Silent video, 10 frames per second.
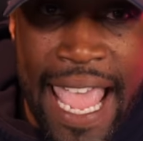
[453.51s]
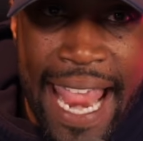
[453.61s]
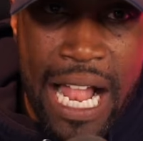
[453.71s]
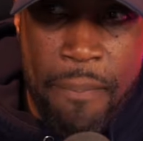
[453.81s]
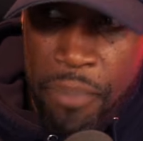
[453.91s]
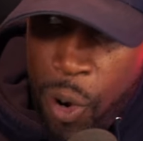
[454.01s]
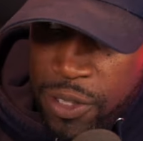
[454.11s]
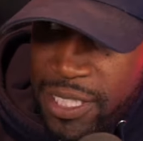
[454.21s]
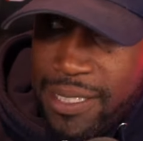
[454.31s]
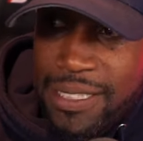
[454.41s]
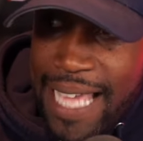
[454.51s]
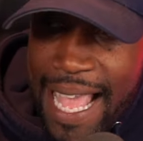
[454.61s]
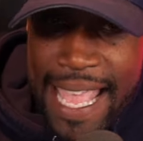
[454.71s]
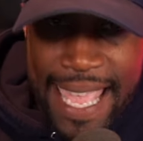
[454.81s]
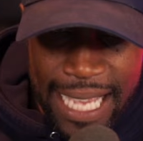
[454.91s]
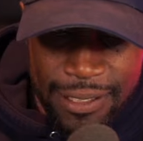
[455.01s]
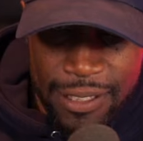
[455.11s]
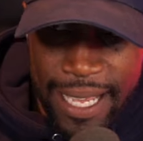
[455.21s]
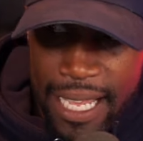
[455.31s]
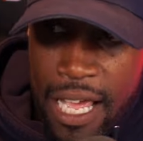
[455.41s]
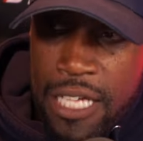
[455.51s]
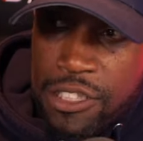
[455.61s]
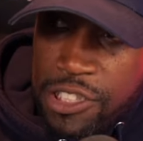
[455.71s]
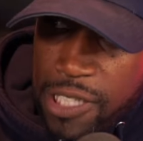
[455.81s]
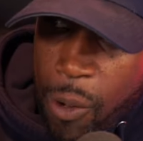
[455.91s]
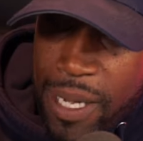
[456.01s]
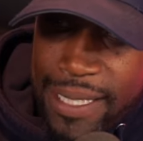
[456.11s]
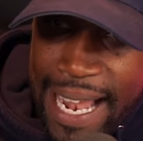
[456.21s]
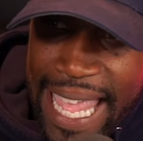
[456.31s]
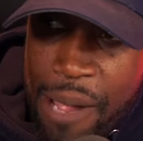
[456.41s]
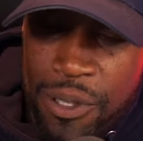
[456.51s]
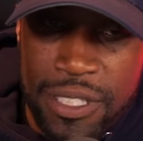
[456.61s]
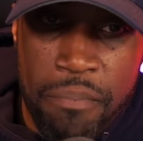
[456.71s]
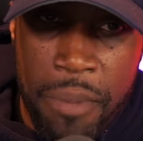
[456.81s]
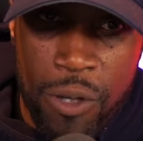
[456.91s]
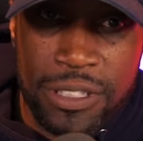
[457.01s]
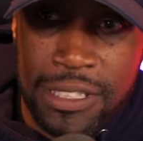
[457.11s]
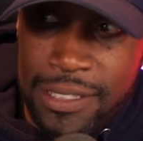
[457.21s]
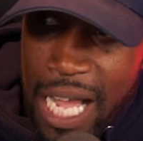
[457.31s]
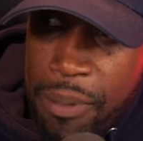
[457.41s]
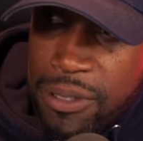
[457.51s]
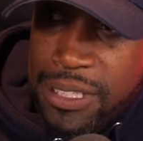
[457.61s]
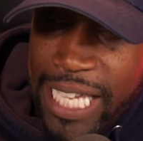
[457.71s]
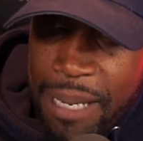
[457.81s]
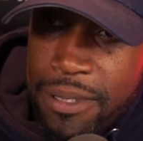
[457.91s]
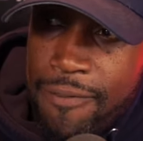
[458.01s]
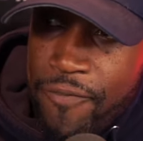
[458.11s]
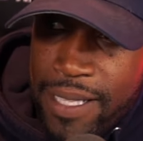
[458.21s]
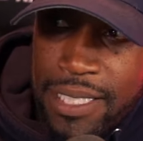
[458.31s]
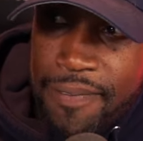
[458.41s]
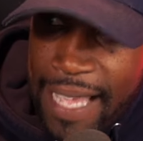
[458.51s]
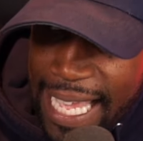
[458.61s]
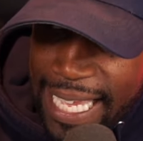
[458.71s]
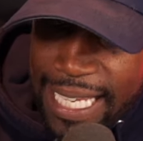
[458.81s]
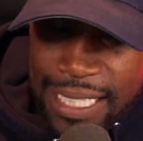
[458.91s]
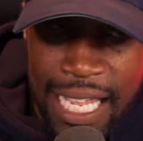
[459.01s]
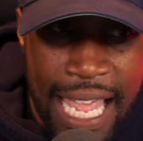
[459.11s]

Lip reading: and I posted a stat yesterday showing that he was the most double-team defensive end